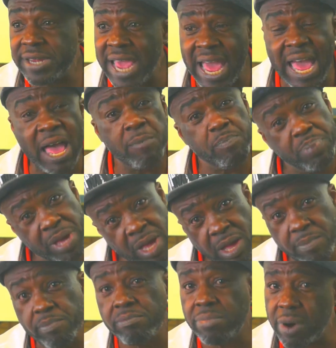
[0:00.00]
time
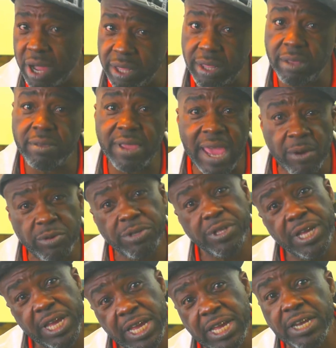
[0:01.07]
pimp brothers that was
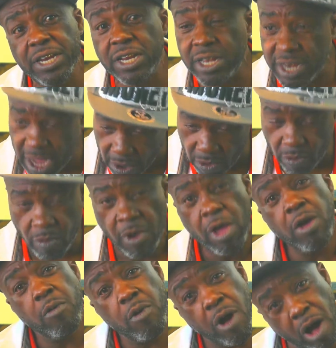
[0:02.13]
here in the town.
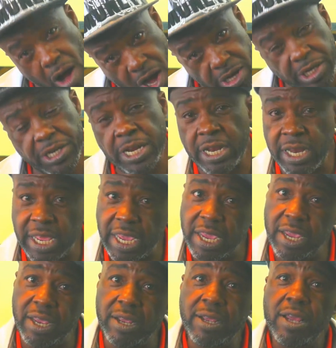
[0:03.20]
Archie Lee.
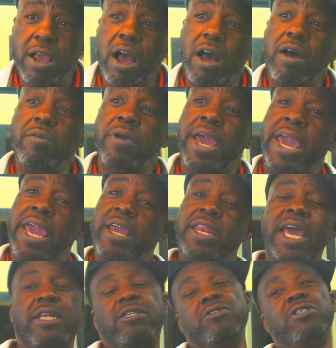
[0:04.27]
Man,
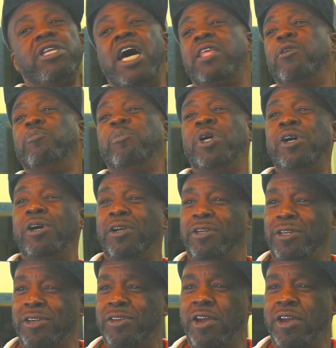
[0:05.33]
that's another mug, you